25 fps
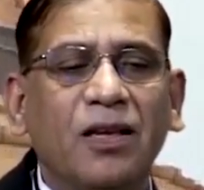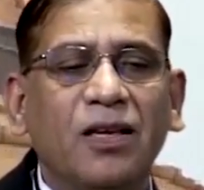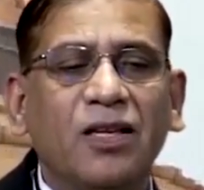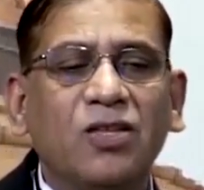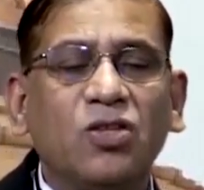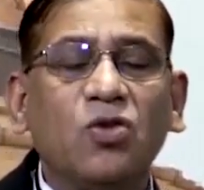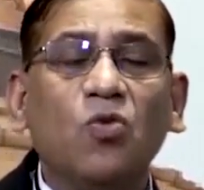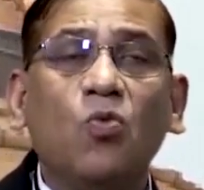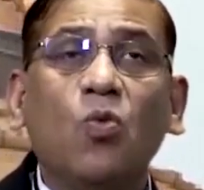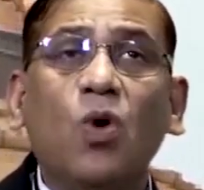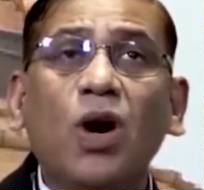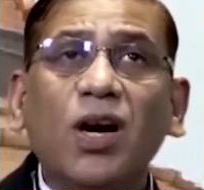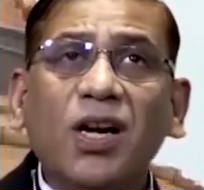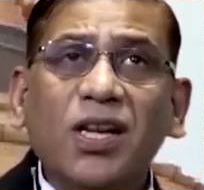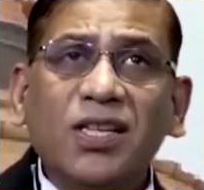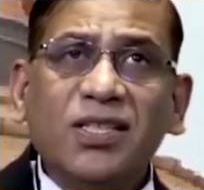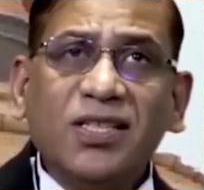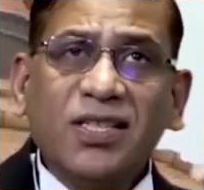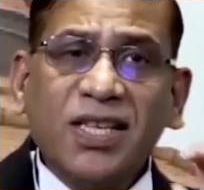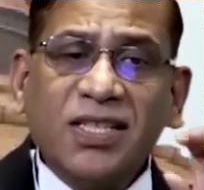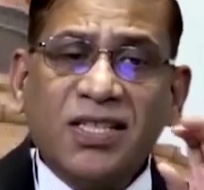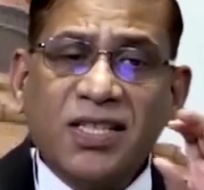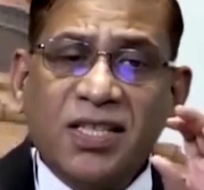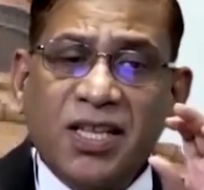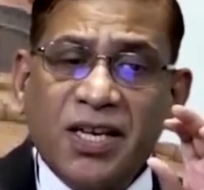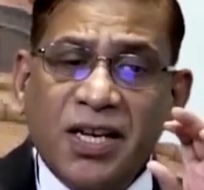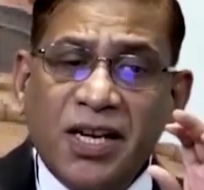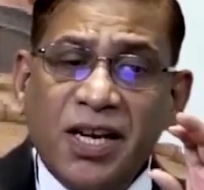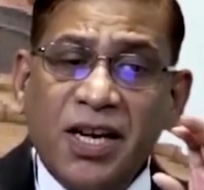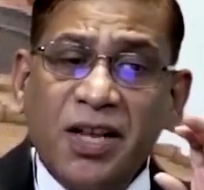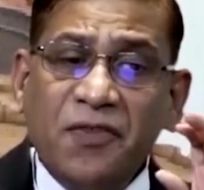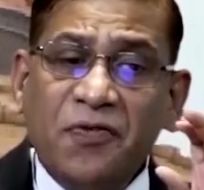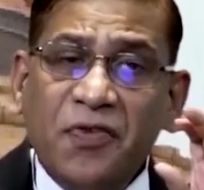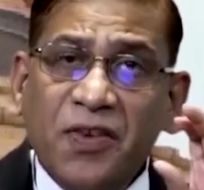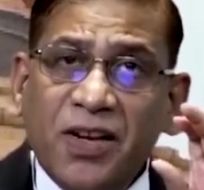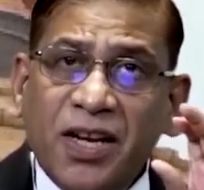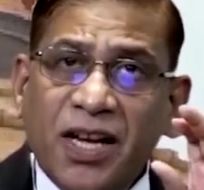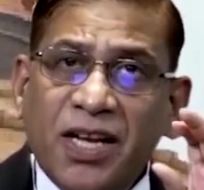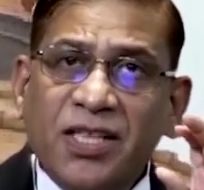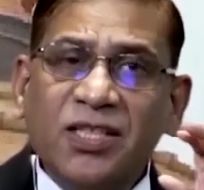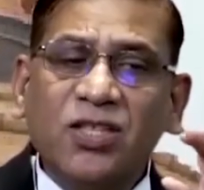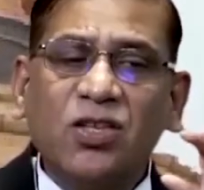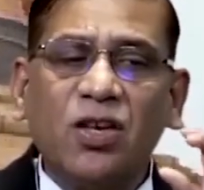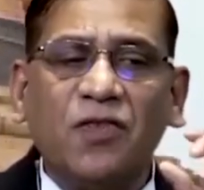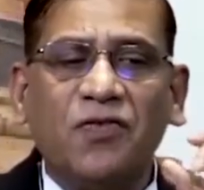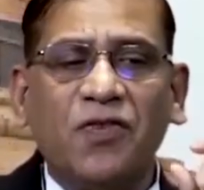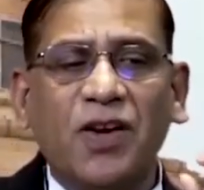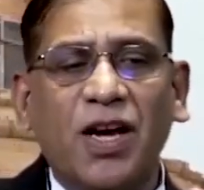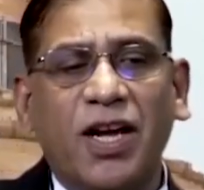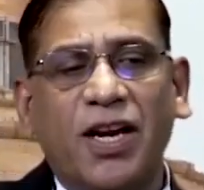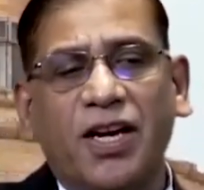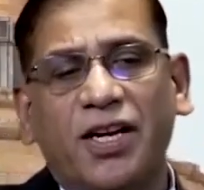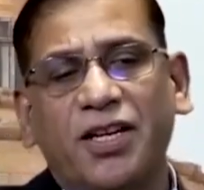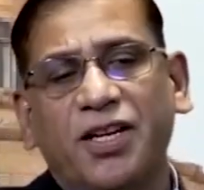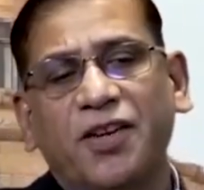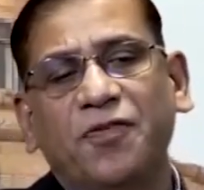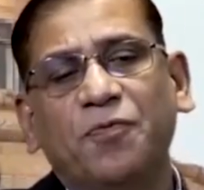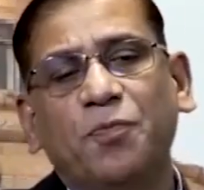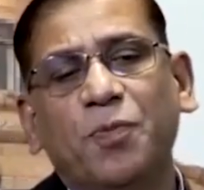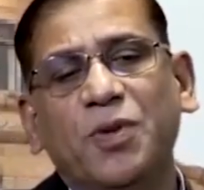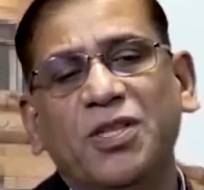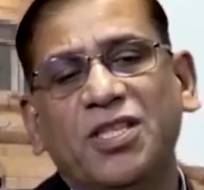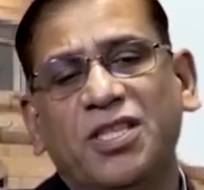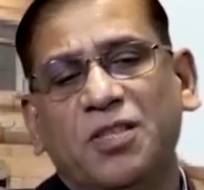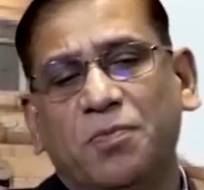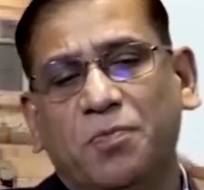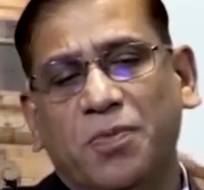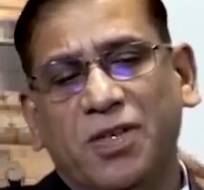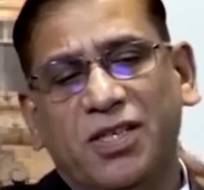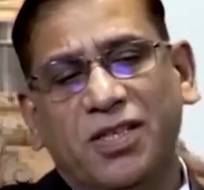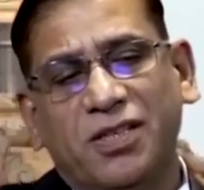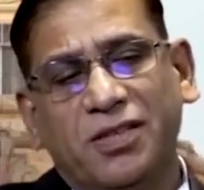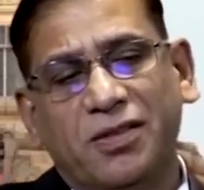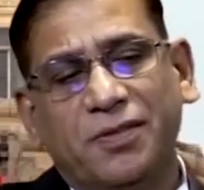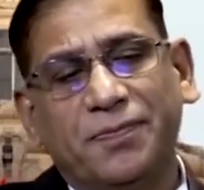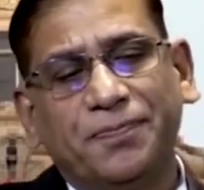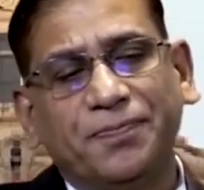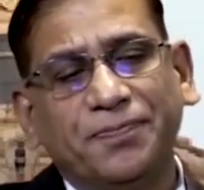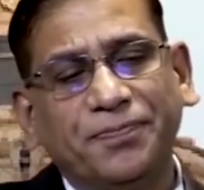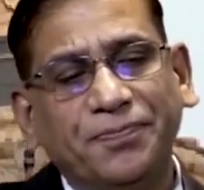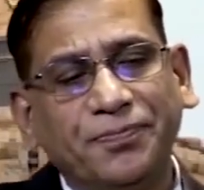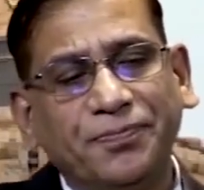So what is the significance of directive principles?